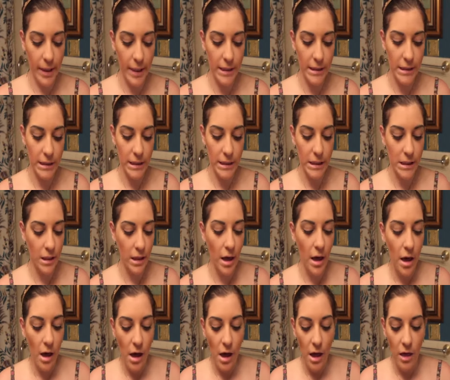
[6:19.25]
bites?
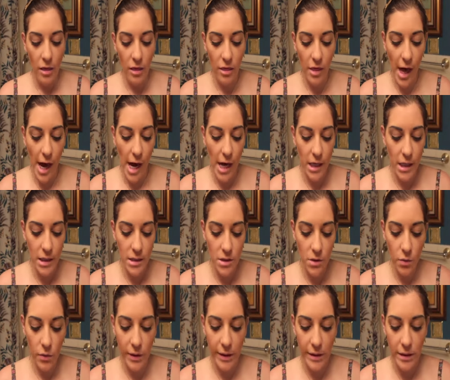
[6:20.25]
That is
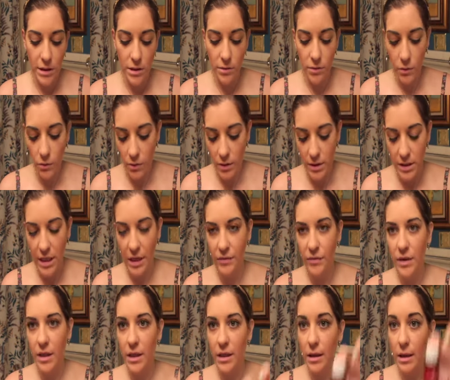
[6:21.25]
going to
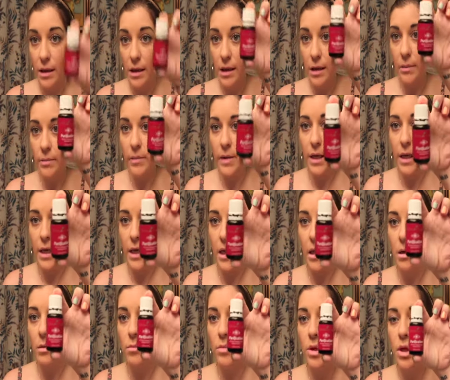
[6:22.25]
definitely
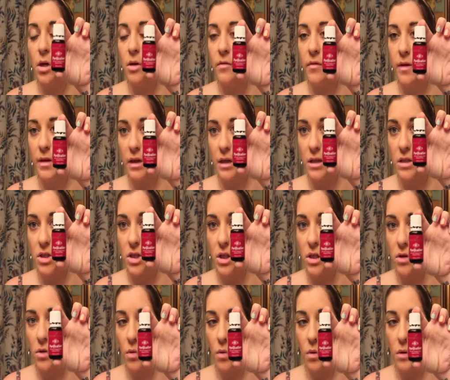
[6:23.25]
be
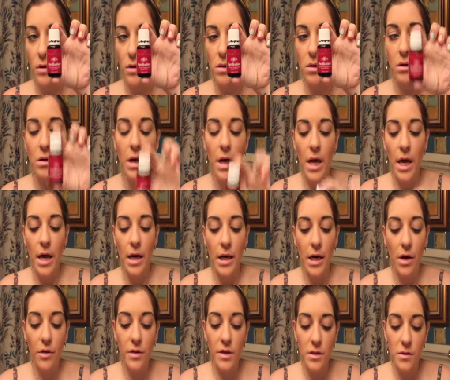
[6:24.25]
purification oil.
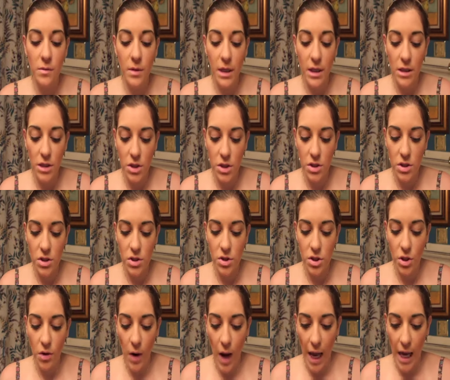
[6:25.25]
Now this one I just
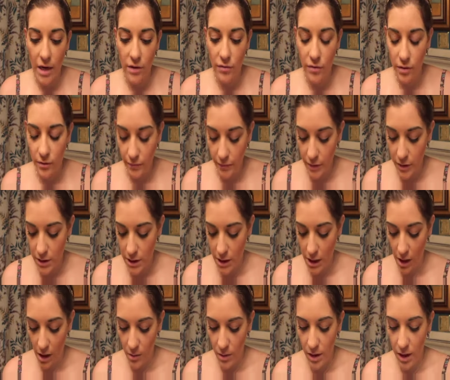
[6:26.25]
tried for the first
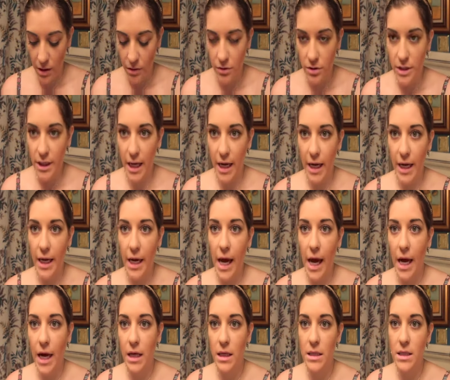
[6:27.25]
time the other day
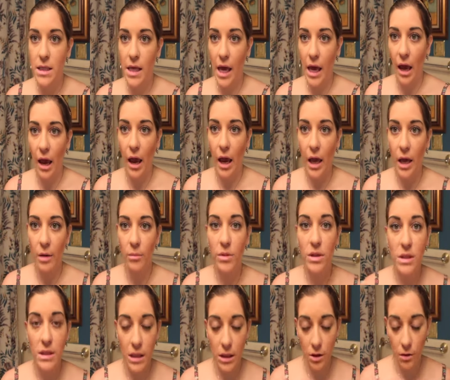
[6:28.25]
as a
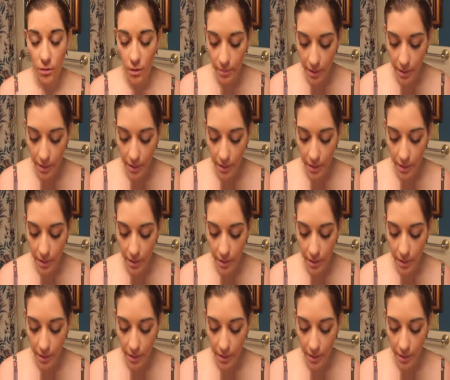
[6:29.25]
mosquito